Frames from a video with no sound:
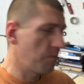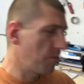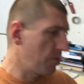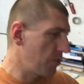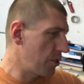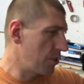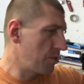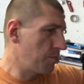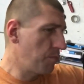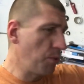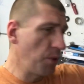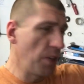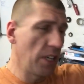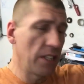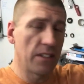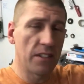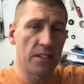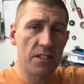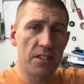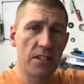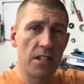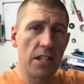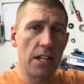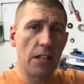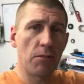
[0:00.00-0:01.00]
spread the
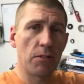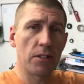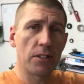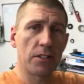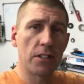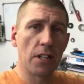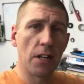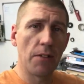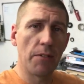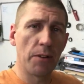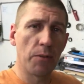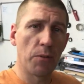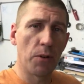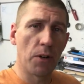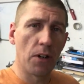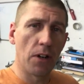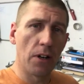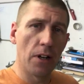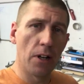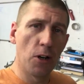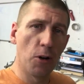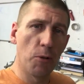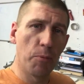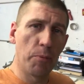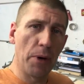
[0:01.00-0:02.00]
secrets everywhere
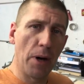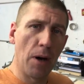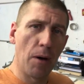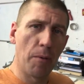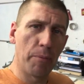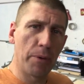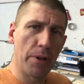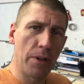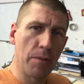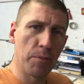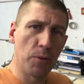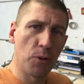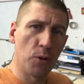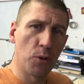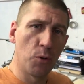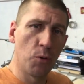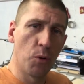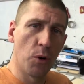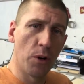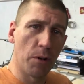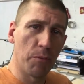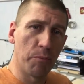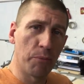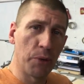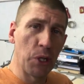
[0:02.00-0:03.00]
and help out people who
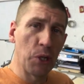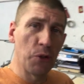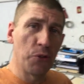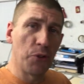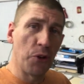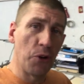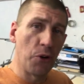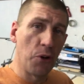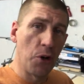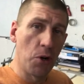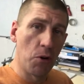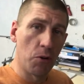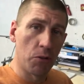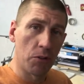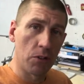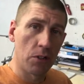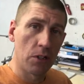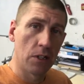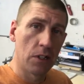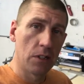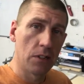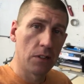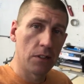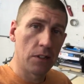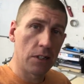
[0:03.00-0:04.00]
want to build their own.
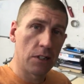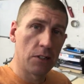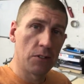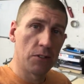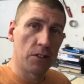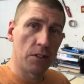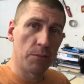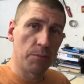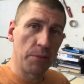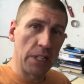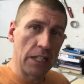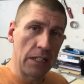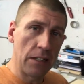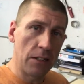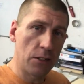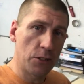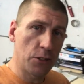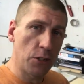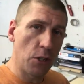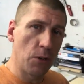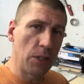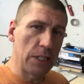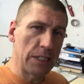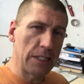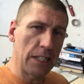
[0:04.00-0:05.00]
You know what I mean?
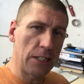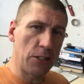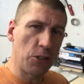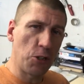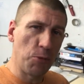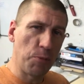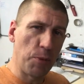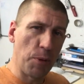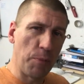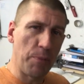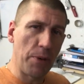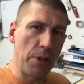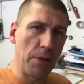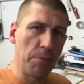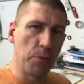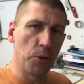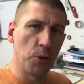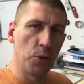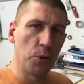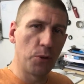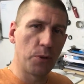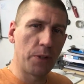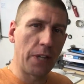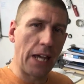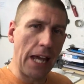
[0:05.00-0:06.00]
There's always that group of
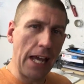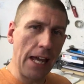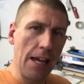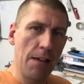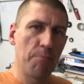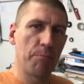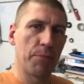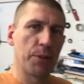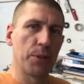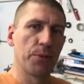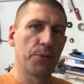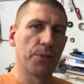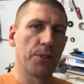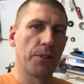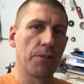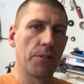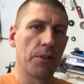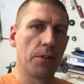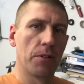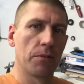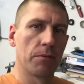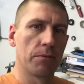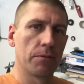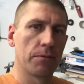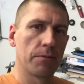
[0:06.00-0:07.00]
people who can't build their
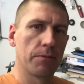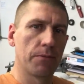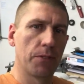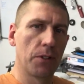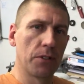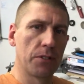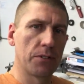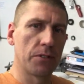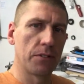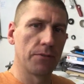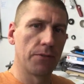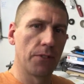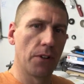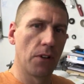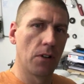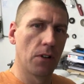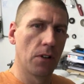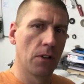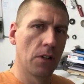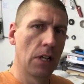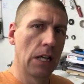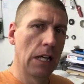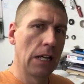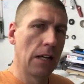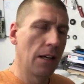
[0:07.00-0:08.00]
own, first of
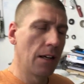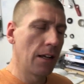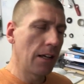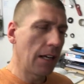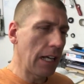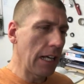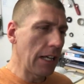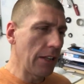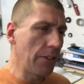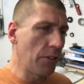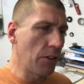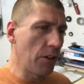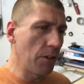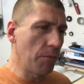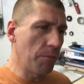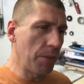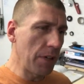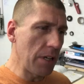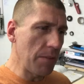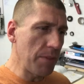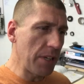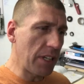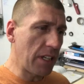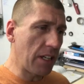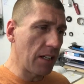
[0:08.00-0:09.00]
all. Either it
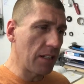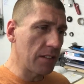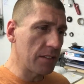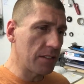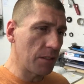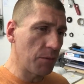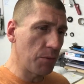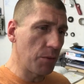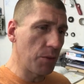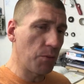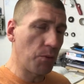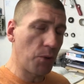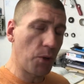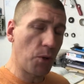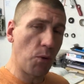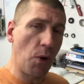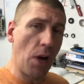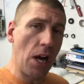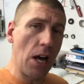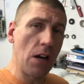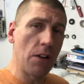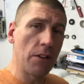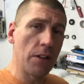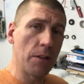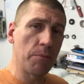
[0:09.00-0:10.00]
be because it would
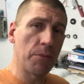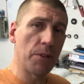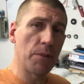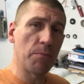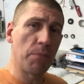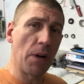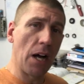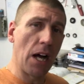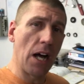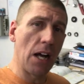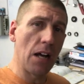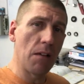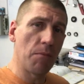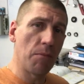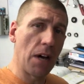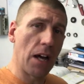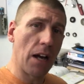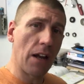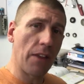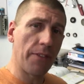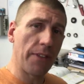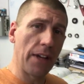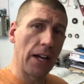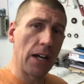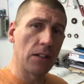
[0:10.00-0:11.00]
require them to buy
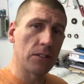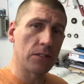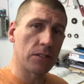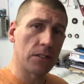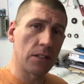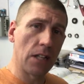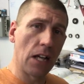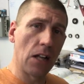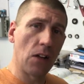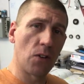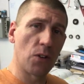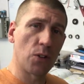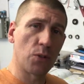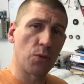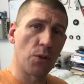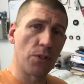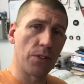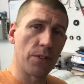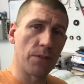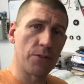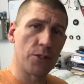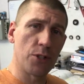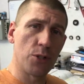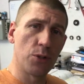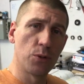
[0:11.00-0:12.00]
about $1,000
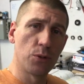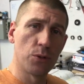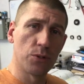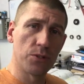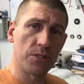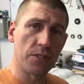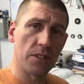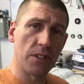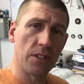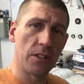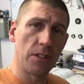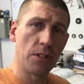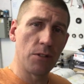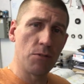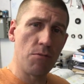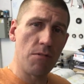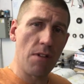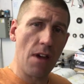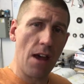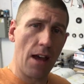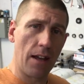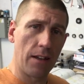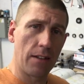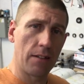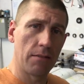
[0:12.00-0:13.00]
worth of tools to do
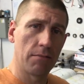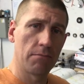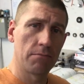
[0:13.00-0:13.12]
that.